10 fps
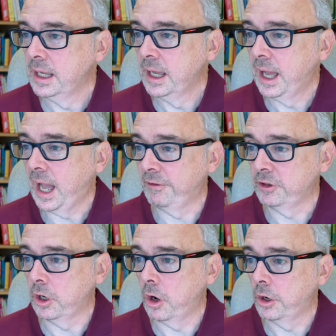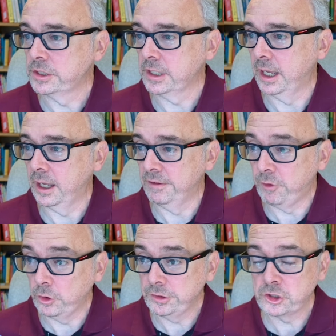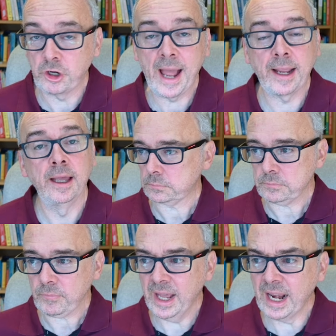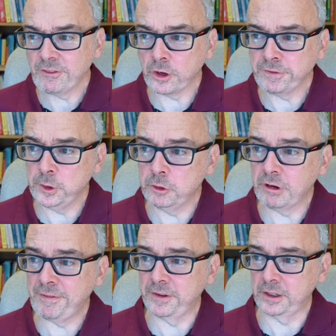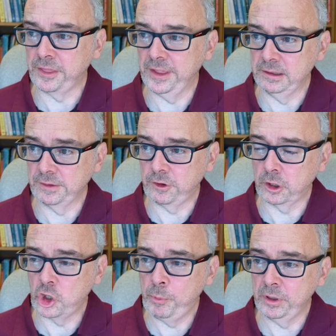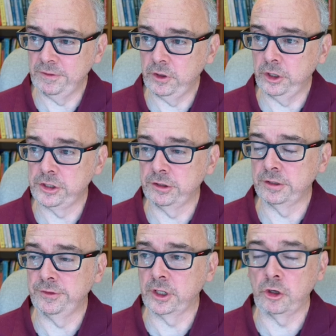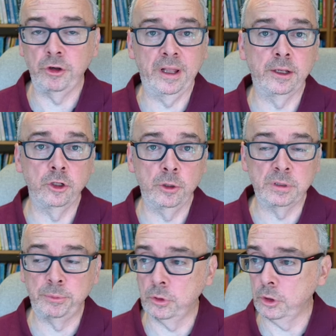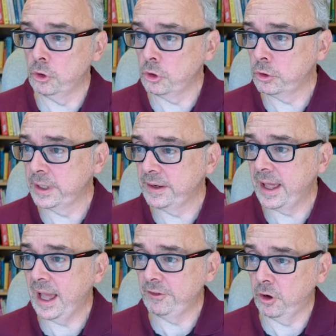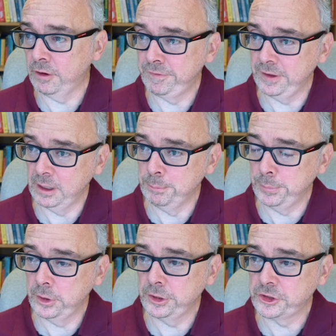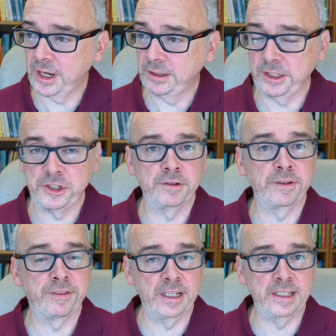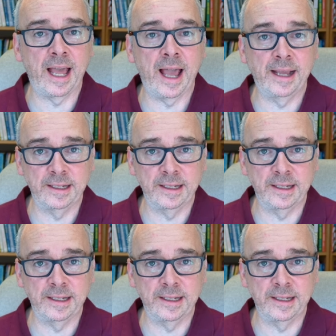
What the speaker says: I've got a voice track. And I've got a few graphical things. I've got a couple of versions of the CreatorNoobToPro logo in there. I've got a film burn transitions if I need to hide any